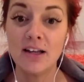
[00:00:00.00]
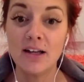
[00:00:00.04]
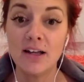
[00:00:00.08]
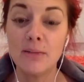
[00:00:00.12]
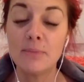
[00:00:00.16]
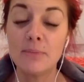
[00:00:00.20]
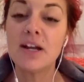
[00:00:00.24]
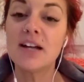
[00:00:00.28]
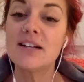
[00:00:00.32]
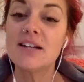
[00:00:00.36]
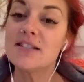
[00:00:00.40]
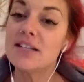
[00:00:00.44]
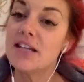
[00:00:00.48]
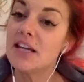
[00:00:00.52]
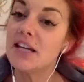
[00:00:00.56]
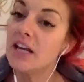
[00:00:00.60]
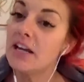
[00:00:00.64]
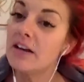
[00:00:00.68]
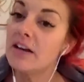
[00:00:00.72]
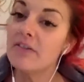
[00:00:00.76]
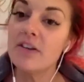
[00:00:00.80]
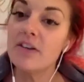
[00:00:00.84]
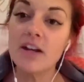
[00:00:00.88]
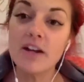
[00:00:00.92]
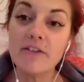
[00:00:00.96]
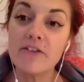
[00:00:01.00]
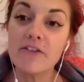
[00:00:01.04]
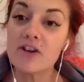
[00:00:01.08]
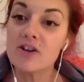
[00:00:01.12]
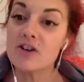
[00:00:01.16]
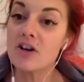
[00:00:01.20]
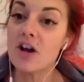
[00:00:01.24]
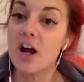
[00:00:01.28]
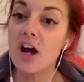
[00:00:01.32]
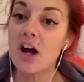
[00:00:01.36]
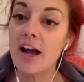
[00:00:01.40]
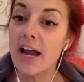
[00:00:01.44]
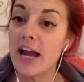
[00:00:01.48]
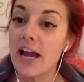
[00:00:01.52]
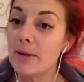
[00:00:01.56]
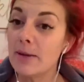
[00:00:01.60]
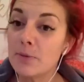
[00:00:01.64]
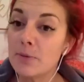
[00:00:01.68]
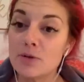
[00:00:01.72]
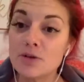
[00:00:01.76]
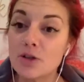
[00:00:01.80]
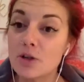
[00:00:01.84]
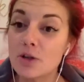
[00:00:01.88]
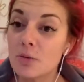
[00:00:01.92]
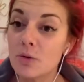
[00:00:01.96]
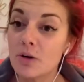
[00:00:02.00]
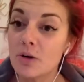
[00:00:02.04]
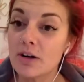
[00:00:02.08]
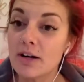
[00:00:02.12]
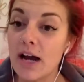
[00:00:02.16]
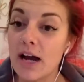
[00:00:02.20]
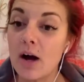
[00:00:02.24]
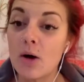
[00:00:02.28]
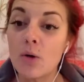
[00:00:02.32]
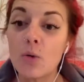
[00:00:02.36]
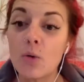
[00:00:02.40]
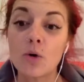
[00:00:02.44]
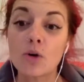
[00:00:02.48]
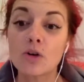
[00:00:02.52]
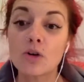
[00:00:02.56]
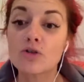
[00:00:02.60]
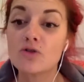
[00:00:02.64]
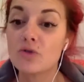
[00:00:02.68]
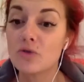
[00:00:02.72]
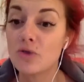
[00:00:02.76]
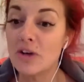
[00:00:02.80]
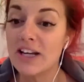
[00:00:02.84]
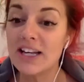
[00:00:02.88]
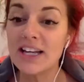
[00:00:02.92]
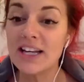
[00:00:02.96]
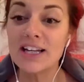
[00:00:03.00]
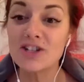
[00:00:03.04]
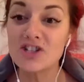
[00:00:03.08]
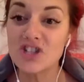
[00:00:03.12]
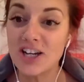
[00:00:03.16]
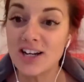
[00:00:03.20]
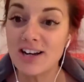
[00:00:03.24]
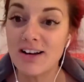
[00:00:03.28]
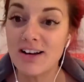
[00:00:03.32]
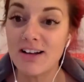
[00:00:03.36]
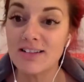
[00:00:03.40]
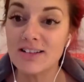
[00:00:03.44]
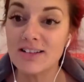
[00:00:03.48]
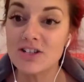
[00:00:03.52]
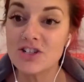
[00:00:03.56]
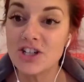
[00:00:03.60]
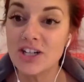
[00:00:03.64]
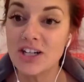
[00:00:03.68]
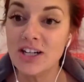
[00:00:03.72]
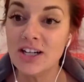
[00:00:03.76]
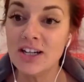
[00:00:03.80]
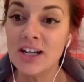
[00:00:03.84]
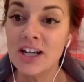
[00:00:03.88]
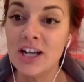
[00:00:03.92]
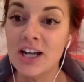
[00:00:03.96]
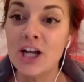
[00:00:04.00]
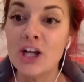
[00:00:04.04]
Because even if you're not able to work out or drinking Shakeology,